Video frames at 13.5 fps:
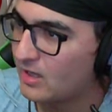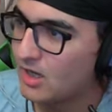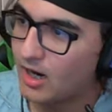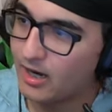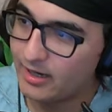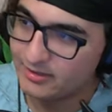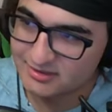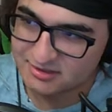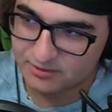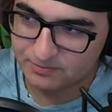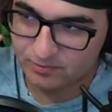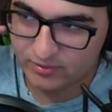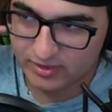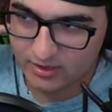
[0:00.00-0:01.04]
All right.
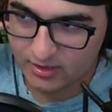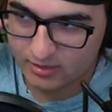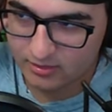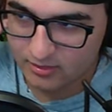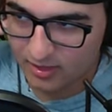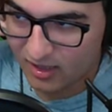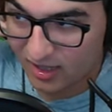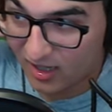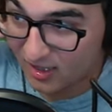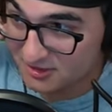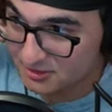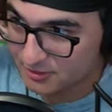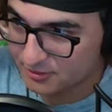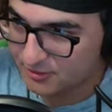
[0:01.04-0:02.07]
Disappointing uh,
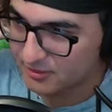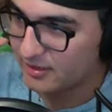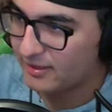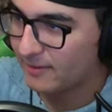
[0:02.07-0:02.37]
Oscar.